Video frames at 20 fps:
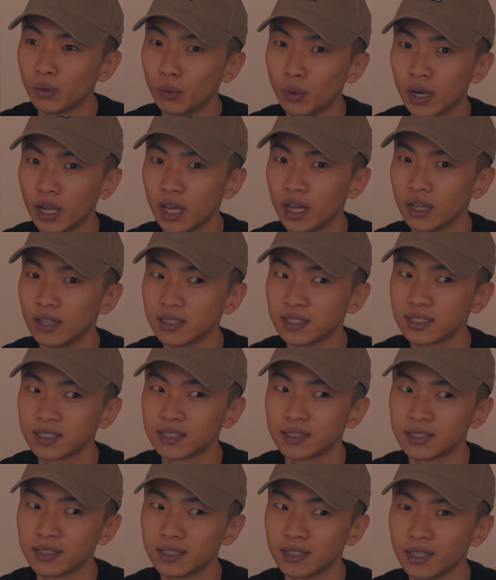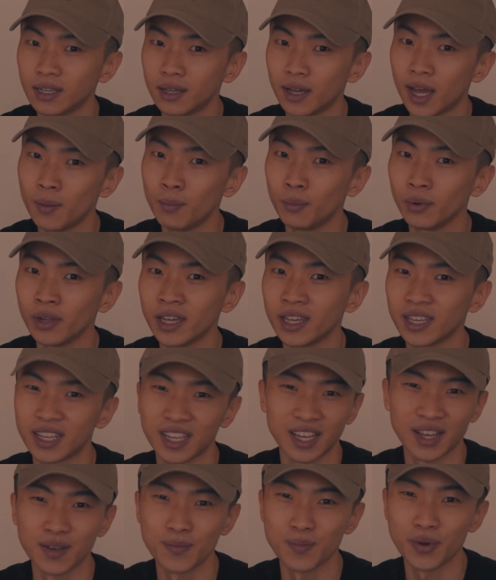what else? I'm
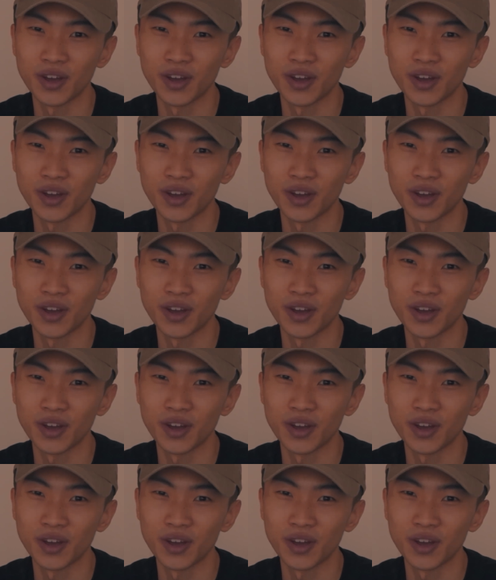blanking,